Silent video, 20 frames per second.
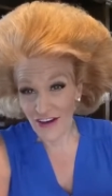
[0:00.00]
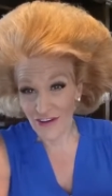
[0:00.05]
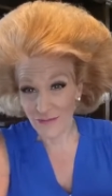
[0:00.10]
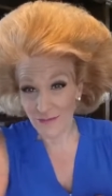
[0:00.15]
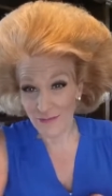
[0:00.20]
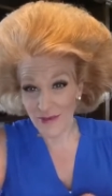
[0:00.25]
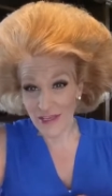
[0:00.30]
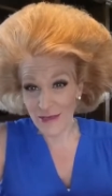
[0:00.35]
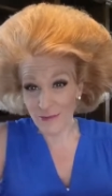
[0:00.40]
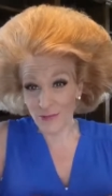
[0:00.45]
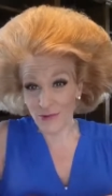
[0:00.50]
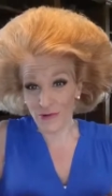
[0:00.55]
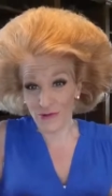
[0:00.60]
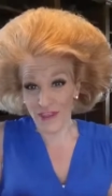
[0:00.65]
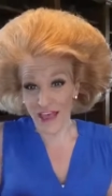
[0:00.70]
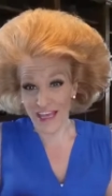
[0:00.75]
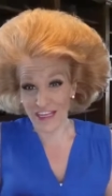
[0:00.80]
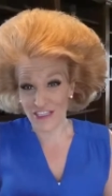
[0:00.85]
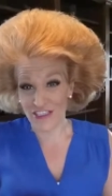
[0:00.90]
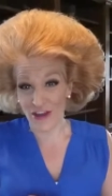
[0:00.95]
on people
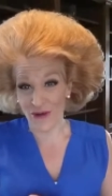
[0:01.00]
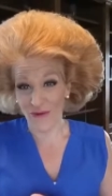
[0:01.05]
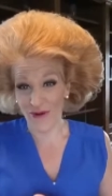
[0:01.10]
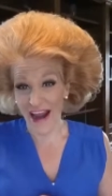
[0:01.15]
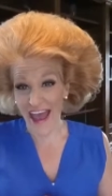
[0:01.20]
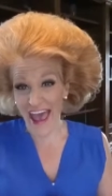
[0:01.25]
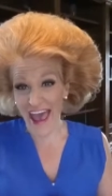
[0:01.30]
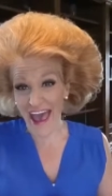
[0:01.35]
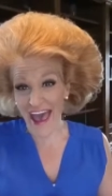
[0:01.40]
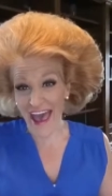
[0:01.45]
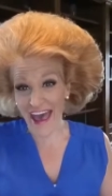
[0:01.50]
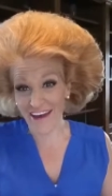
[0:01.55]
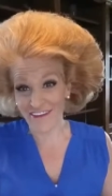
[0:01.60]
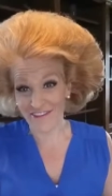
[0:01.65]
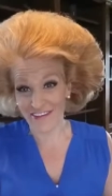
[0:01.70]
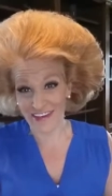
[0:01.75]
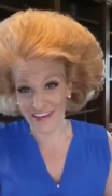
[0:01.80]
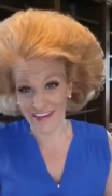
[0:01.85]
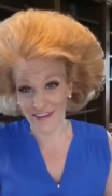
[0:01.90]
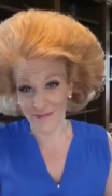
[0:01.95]
that don't
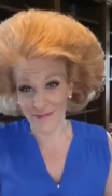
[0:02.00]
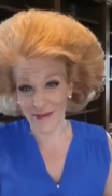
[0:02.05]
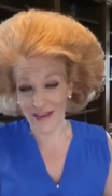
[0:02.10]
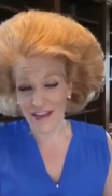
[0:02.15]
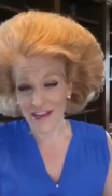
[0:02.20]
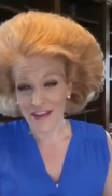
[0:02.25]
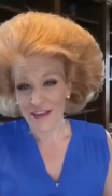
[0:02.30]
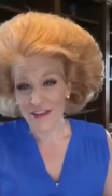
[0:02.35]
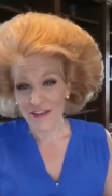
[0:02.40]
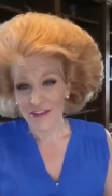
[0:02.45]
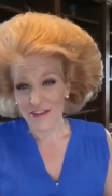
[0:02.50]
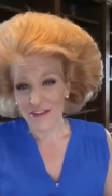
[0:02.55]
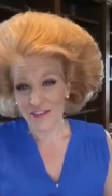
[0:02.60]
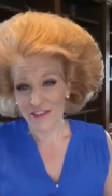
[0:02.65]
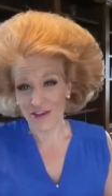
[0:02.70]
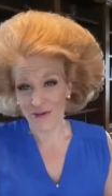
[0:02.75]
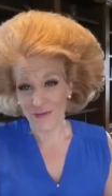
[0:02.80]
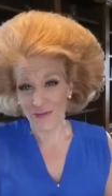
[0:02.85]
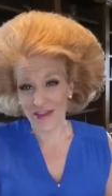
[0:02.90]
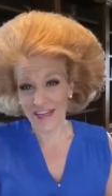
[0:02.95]
have him.
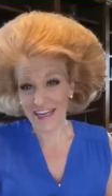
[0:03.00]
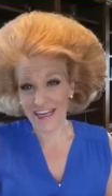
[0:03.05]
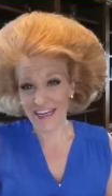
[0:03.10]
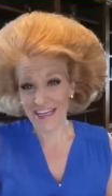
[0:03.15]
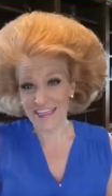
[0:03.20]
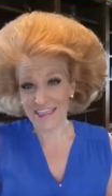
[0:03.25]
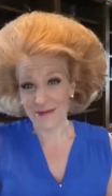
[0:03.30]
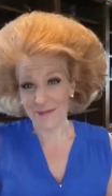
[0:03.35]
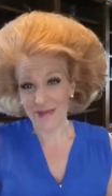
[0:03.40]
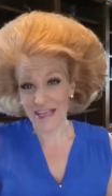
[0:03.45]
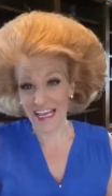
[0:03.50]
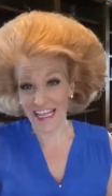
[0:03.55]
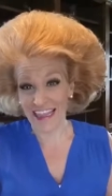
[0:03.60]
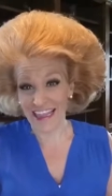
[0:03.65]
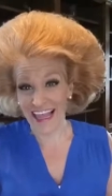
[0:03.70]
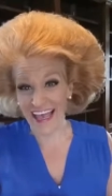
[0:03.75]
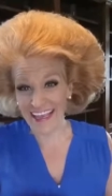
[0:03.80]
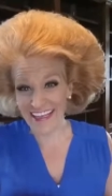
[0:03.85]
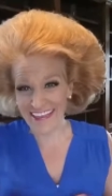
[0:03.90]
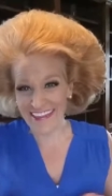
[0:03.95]
So we need to be a
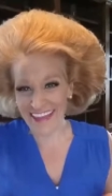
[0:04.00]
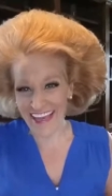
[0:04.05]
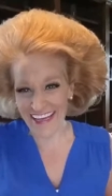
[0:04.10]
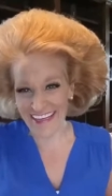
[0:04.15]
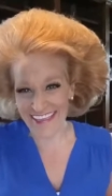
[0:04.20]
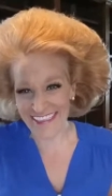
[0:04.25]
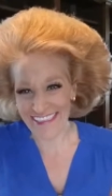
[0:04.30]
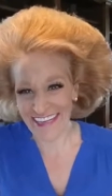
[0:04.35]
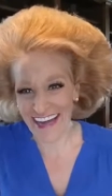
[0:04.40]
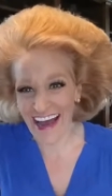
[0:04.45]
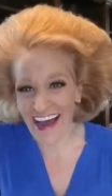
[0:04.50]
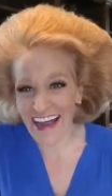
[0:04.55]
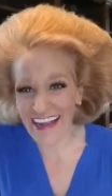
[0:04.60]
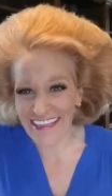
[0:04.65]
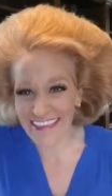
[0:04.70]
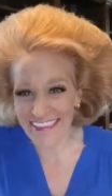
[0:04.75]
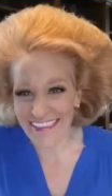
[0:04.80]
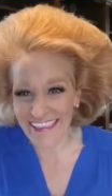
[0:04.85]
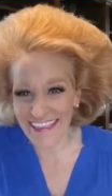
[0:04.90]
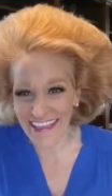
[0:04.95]
light that
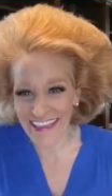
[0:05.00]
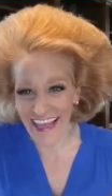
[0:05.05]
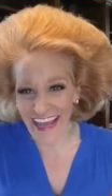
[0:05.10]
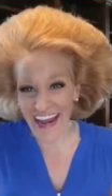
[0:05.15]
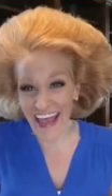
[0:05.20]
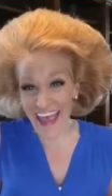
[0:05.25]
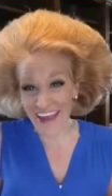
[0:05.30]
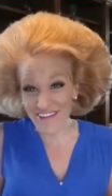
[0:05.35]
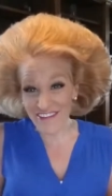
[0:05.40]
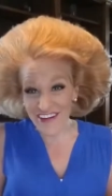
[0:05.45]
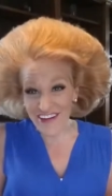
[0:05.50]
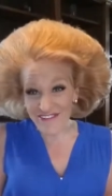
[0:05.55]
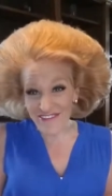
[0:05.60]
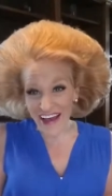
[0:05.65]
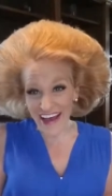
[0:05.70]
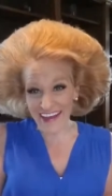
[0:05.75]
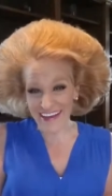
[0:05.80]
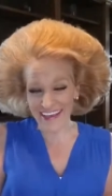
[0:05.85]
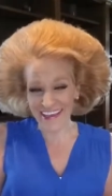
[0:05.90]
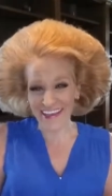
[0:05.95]
shines so that
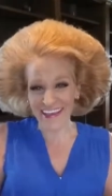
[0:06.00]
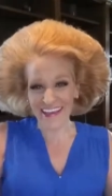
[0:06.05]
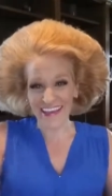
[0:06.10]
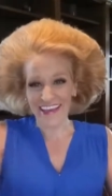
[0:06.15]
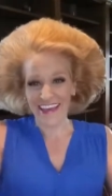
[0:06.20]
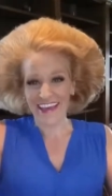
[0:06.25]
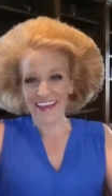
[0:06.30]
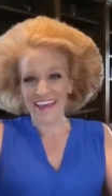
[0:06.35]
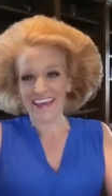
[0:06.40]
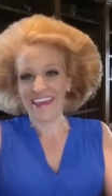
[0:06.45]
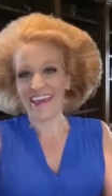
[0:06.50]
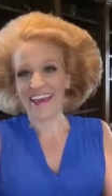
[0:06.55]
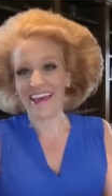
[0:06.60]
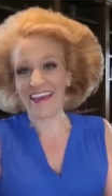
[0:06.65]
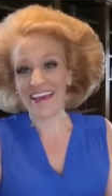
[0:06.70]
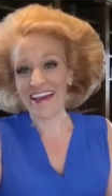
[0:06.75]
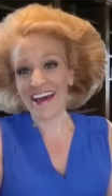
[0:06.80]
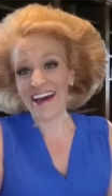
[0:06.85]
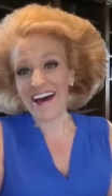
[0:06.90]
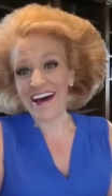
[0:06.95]
everybody
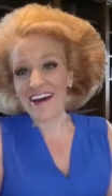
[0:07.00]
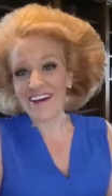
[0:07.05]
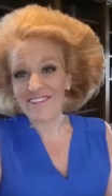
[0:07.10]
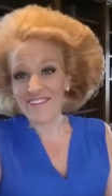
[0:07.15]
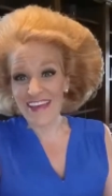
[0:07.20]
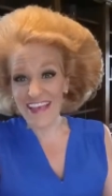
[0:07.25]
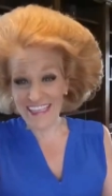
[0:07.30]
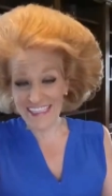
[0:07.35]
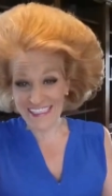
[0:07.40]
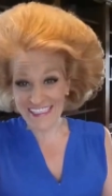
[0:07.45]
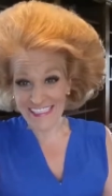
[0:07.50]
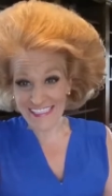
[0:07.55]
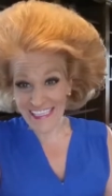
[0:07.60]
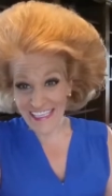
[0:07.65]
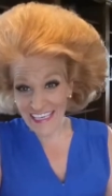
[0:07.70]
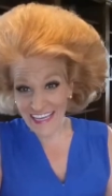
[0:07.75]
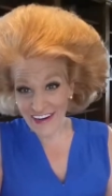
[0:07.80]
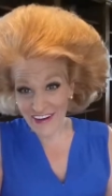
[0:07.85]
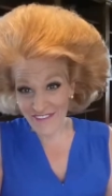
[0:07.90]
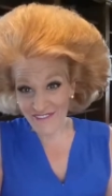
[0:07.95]
can come and
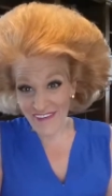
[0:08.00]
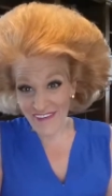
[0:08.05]
see our